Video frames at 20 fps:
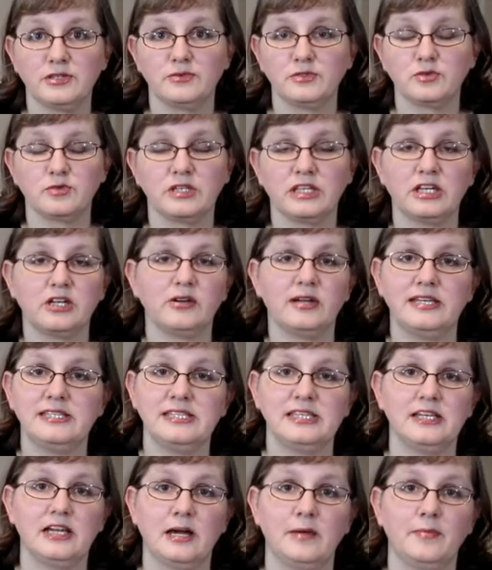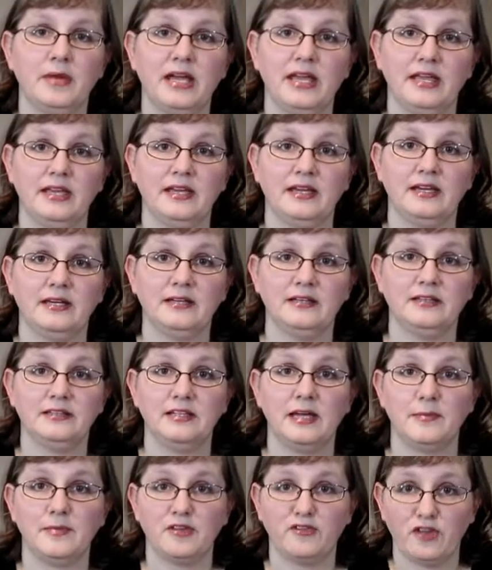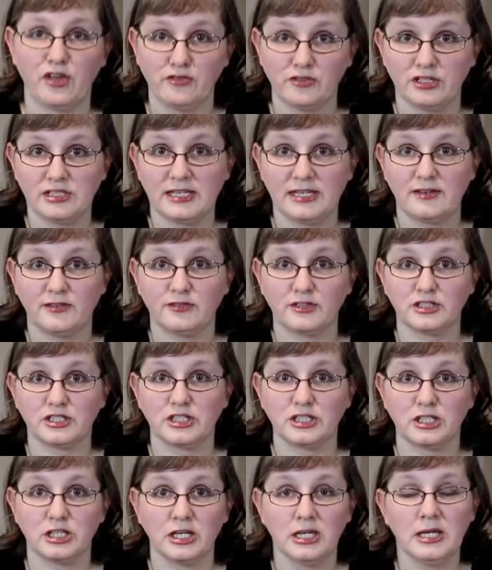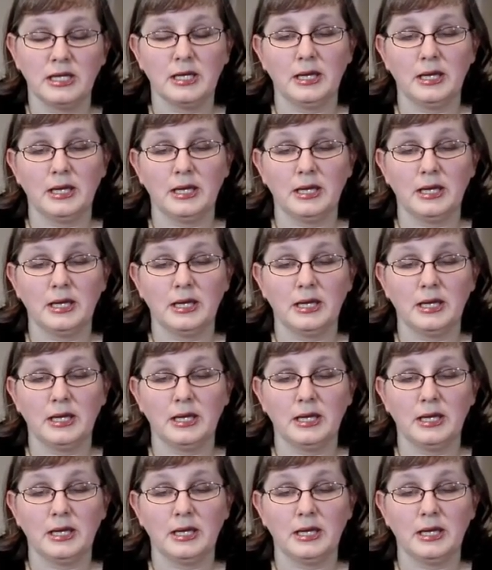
It was really crazy. Not my favorite day for sure.